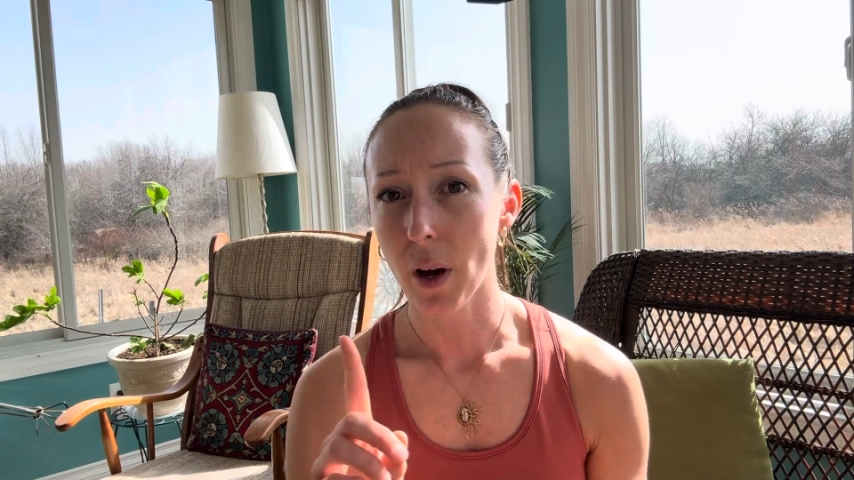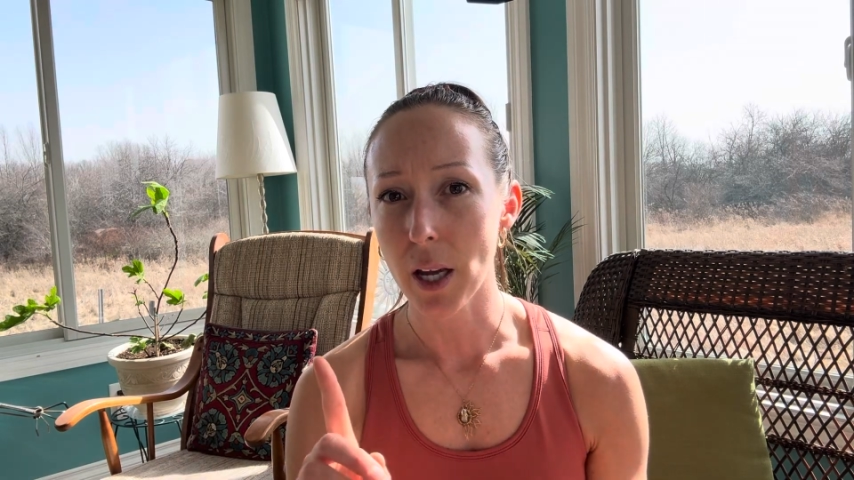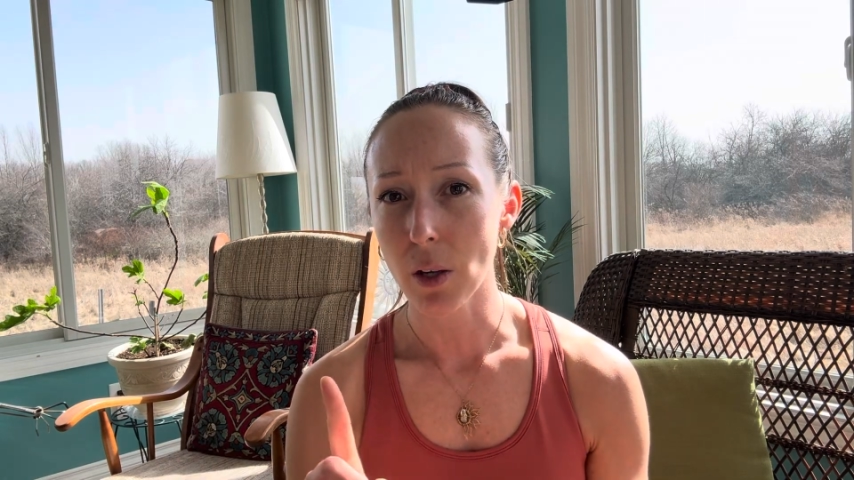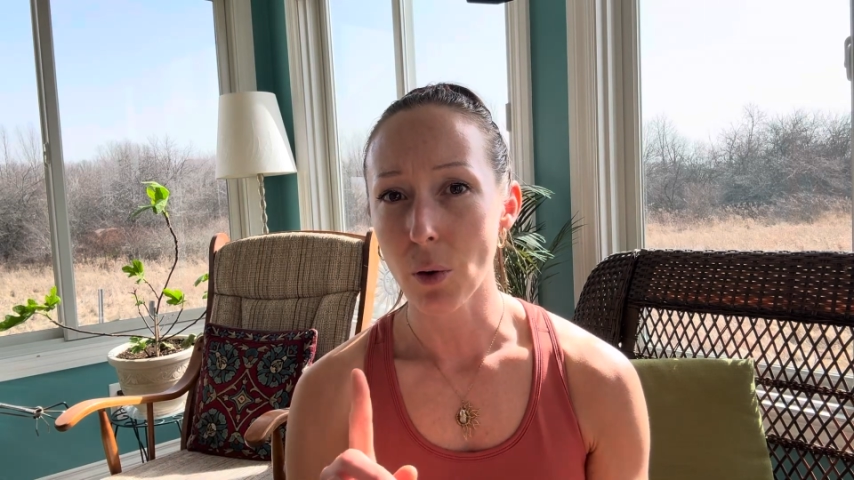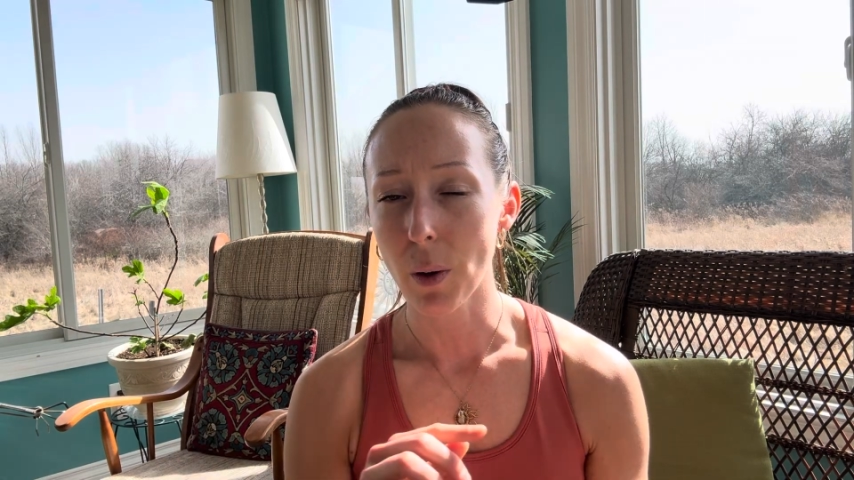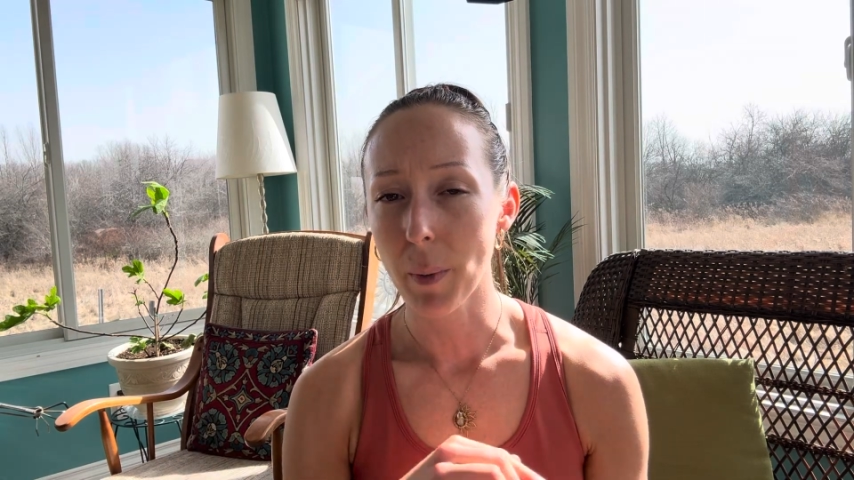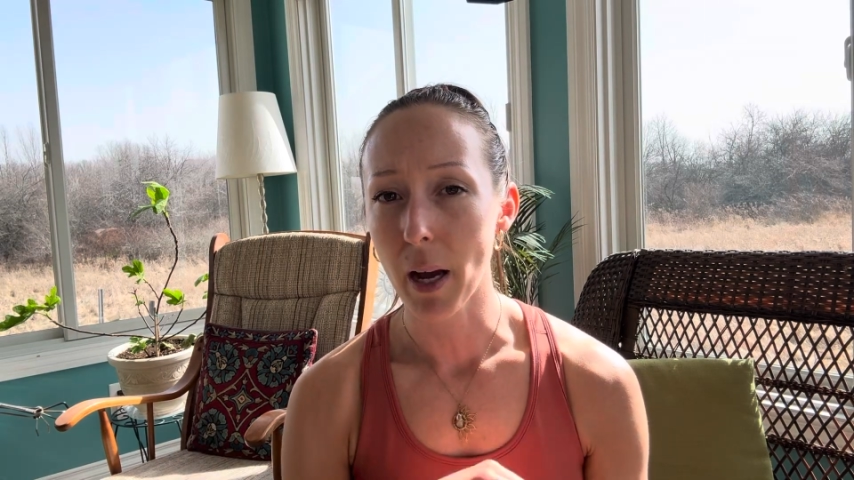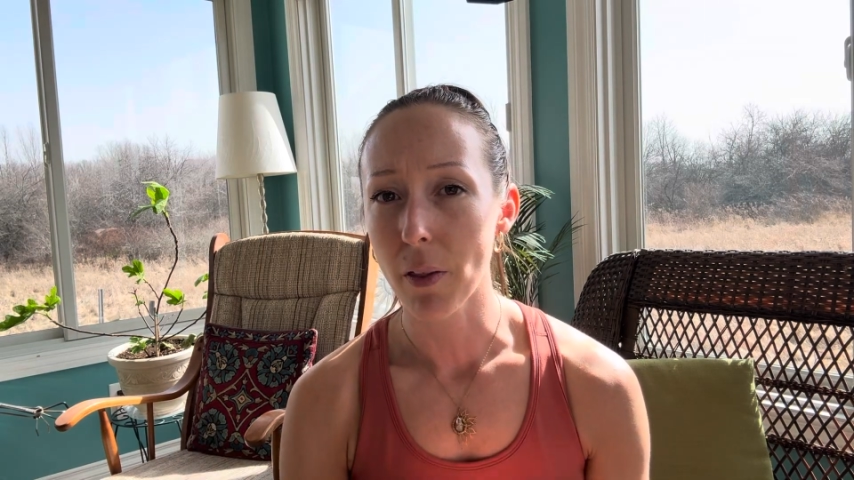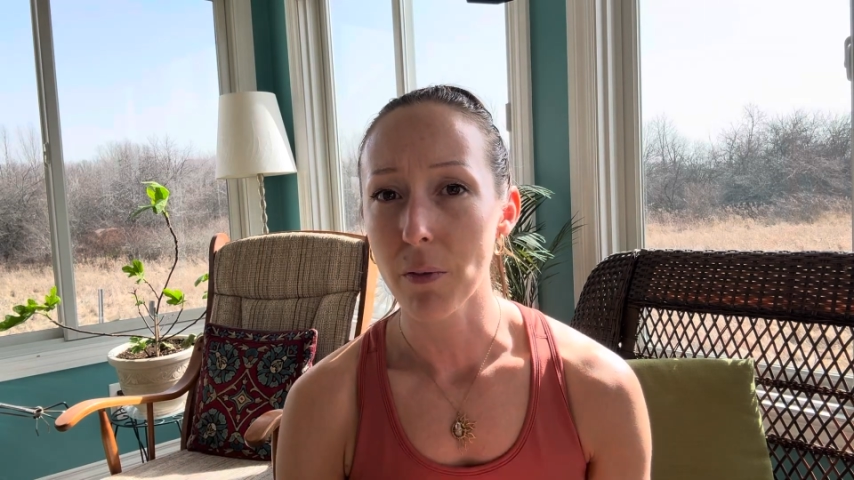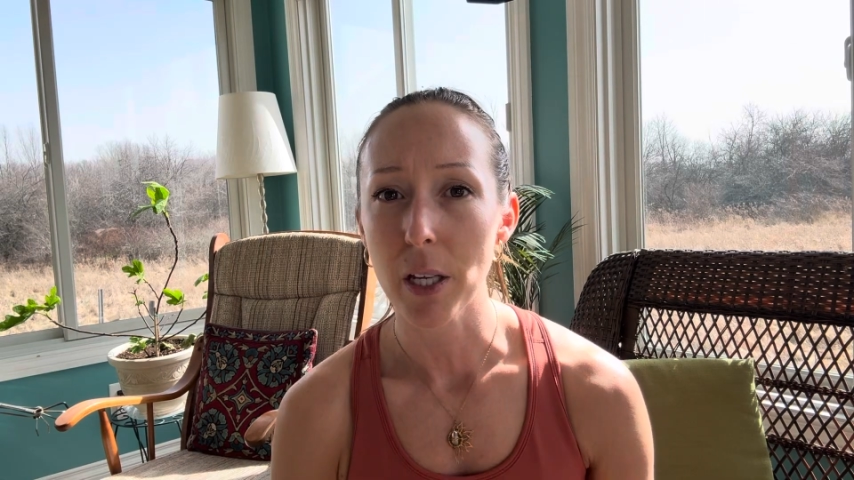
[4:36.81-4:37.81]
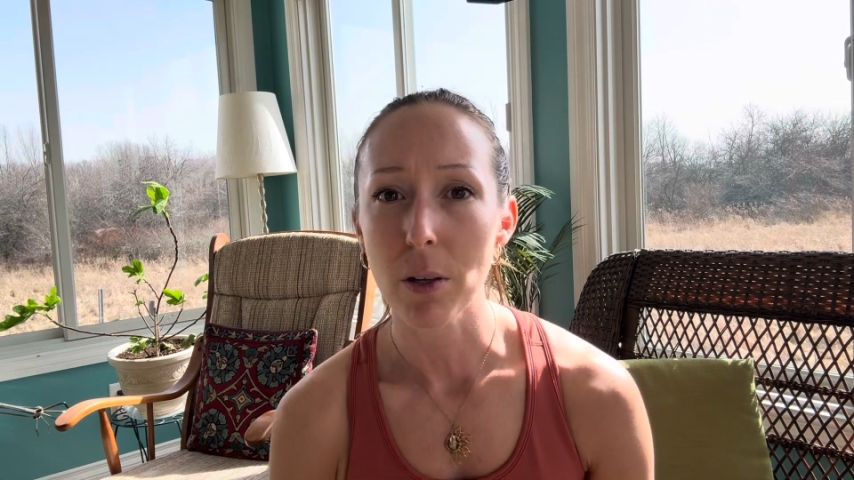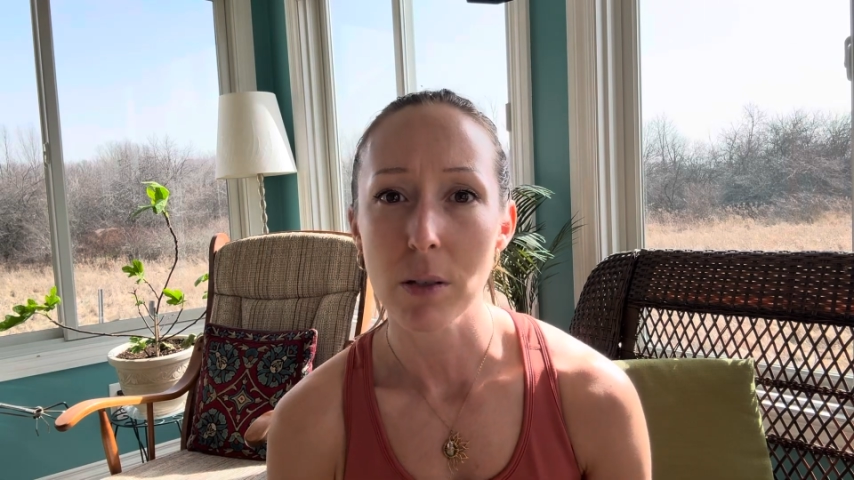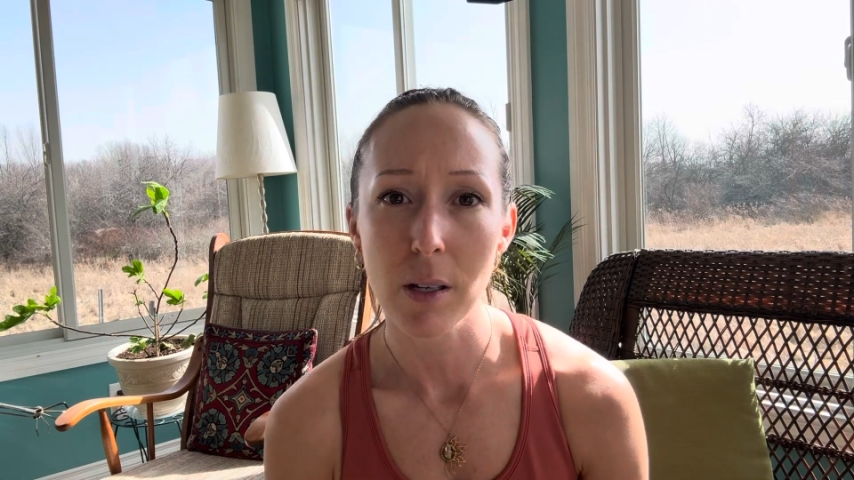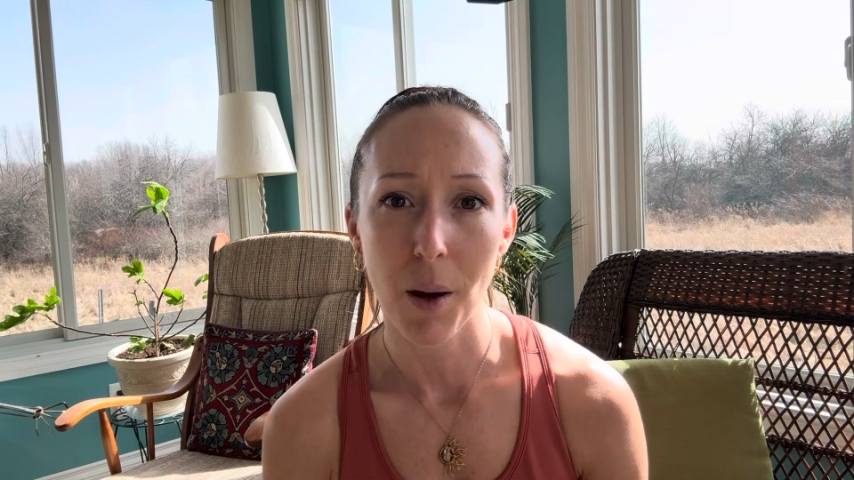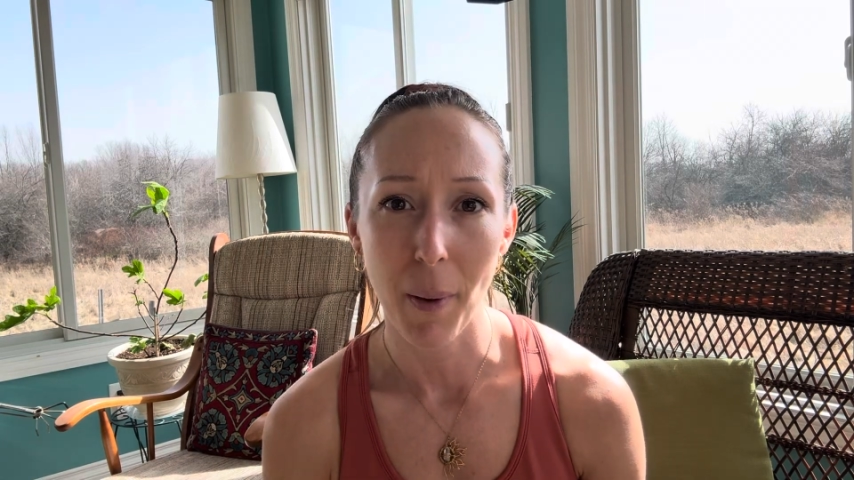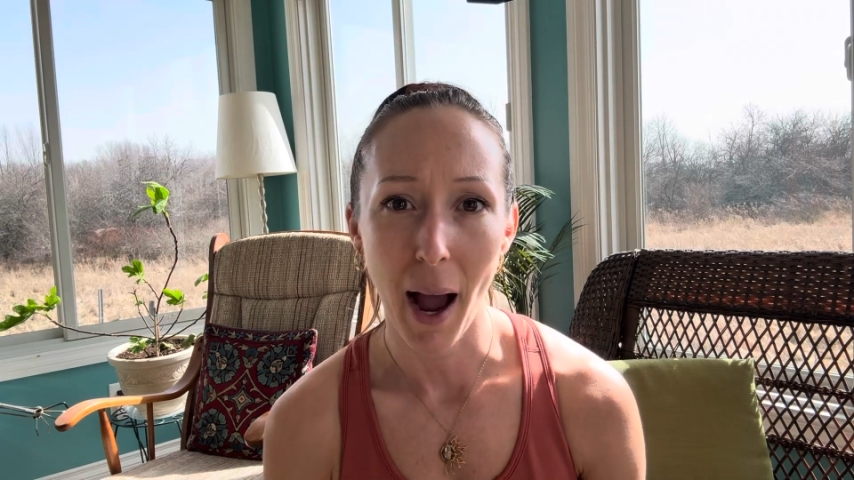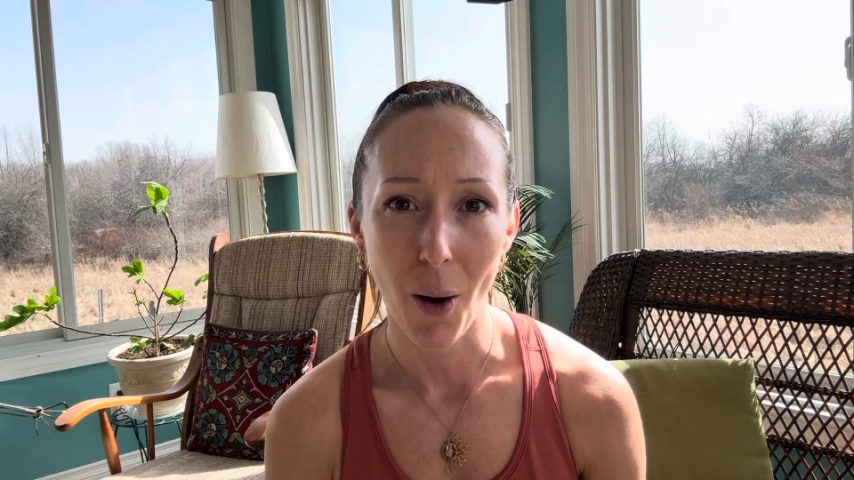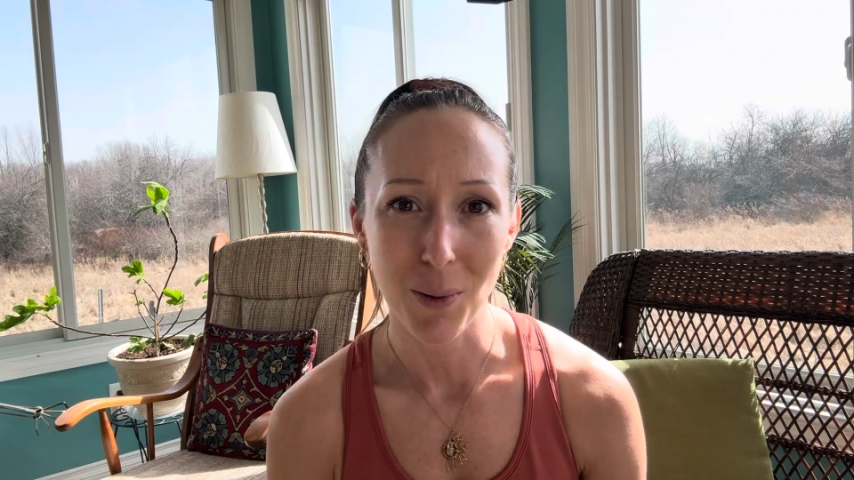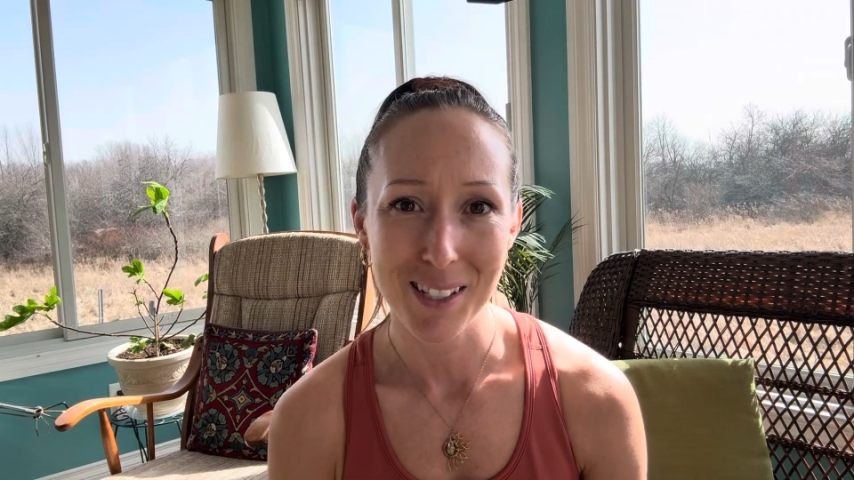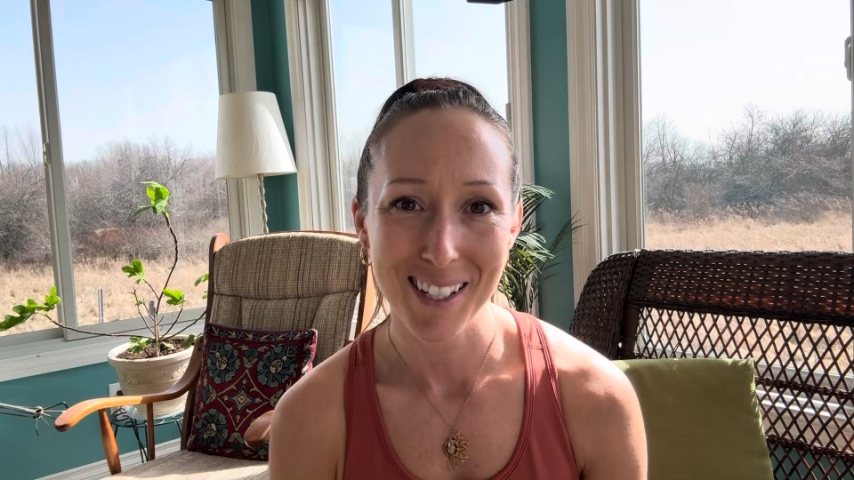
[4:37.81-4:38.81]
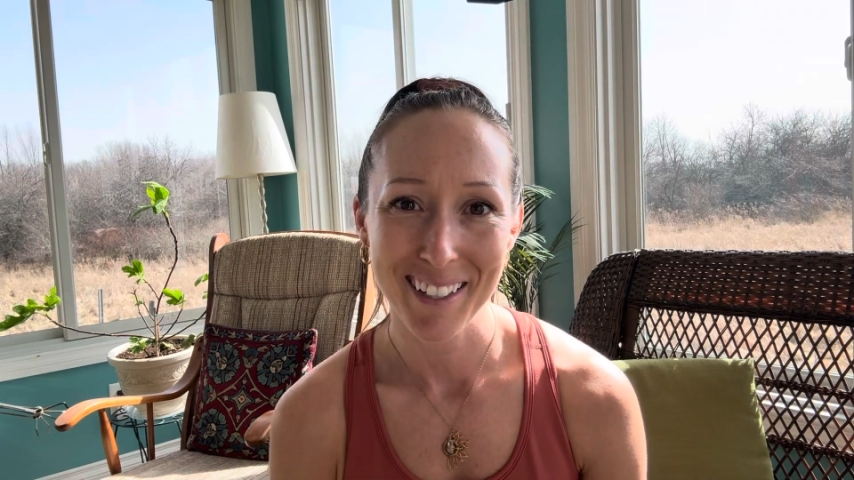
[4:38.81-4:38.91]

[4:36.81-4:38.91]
you when my other videos come out.